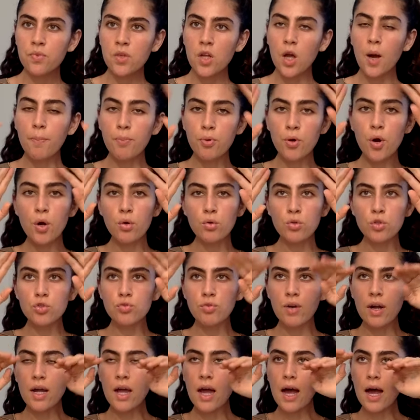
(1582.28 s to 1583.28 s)
approach,
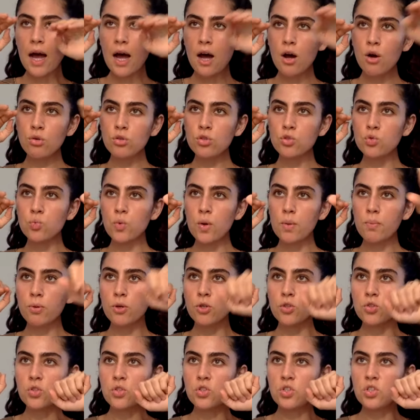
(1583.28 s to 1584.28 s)
right? How does one
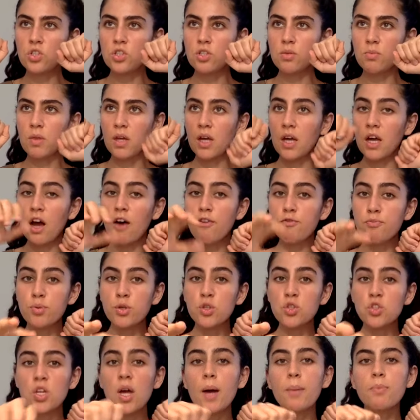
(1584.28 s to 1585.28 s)
person see something? Of
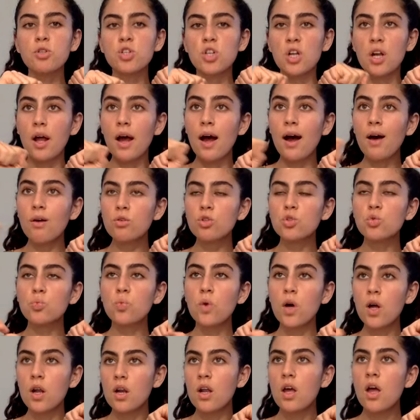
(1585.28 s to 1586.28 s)
perception. How does
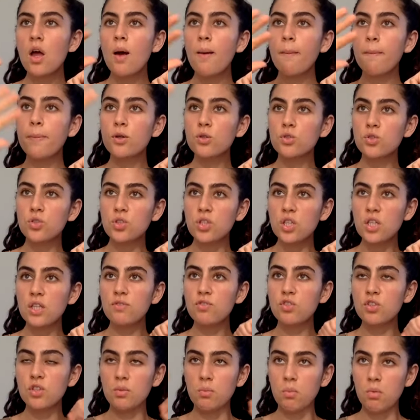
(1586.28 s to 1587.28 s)
one perceive
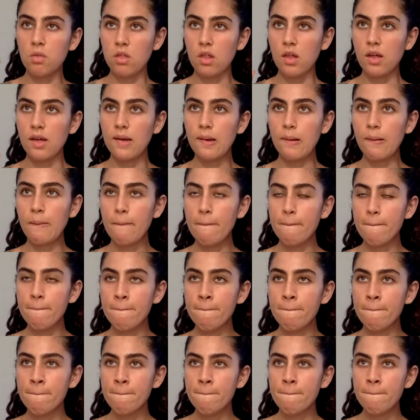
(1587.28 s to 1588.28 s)
something?
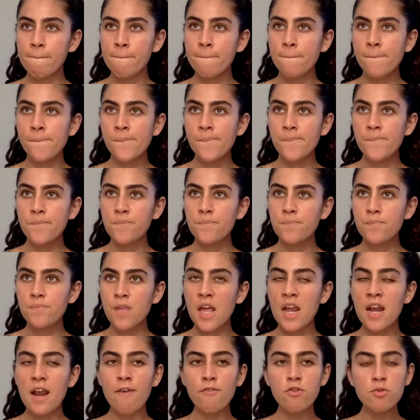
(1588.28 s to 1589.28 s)

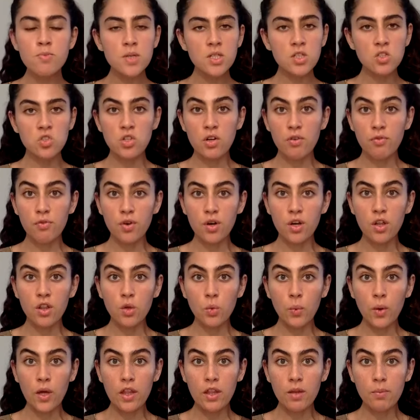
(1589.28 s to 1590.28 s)
And everybody's different in the
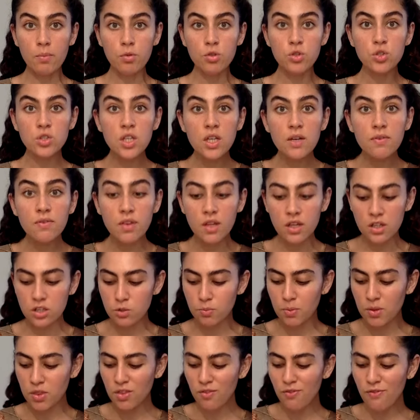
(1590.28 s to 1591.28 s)
way they perceive things,
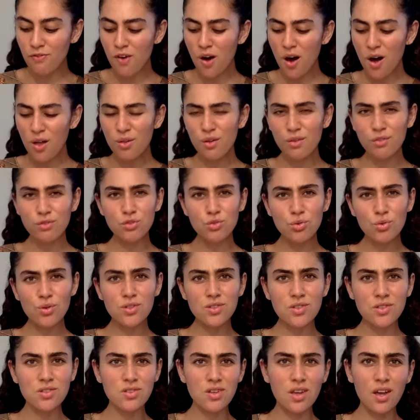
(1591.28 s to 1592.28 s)
but the Father of
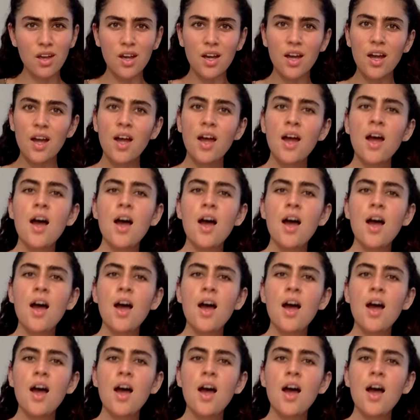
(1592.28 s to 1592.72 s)
Swords is like,